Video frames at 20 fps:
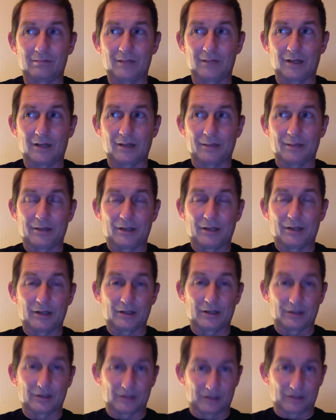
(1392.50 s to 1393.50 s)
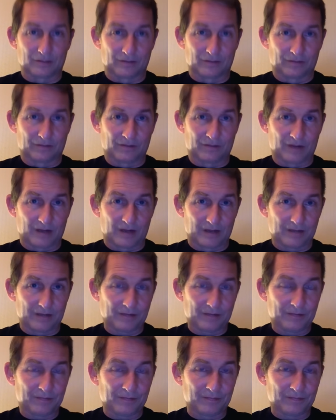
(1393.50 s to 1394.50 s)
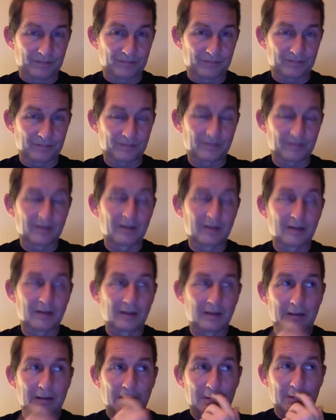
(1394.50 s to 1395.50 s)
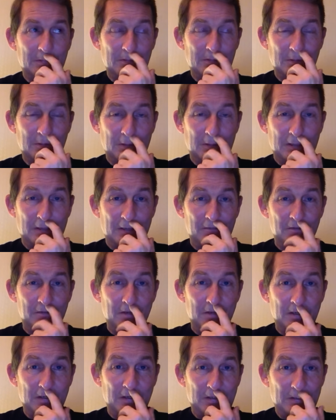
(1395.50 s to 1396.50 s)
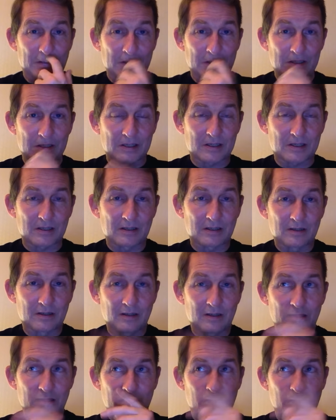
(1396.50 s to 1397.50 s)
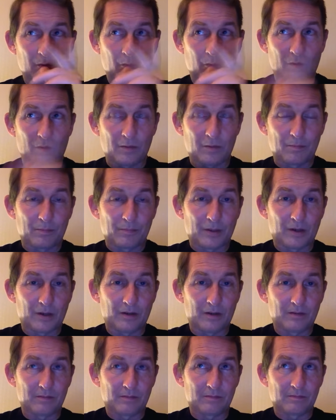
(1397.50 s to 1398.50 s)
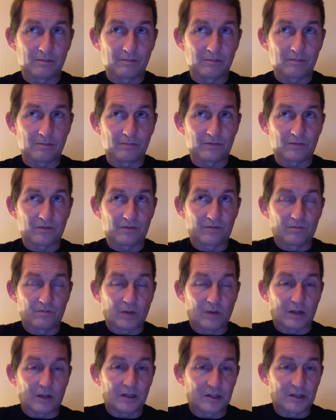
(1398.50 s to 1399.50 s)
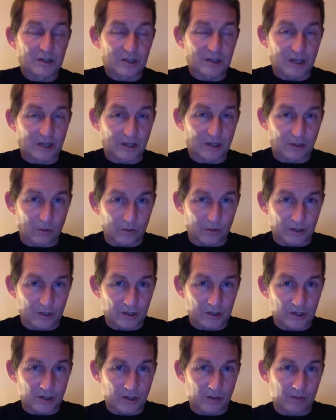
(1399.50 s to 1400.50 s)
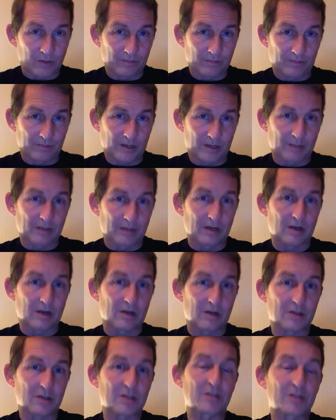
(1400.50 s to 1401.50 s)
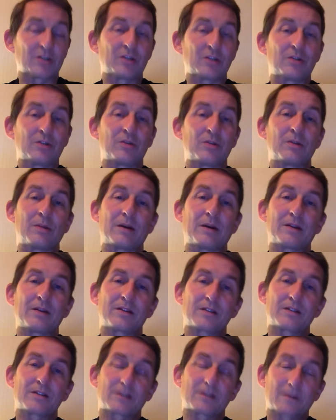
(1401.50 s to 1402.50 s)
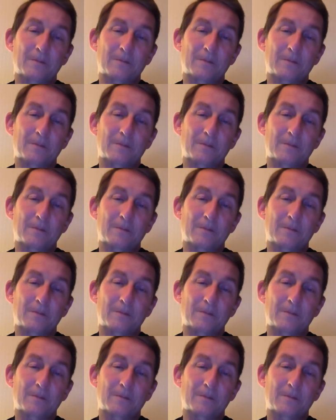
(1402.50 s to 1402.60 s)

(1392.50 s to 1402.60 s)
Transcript: I'm the youngest of the five, so Glenn really is one but well, he's the second oldest, so I'm the last, as you can do the maths.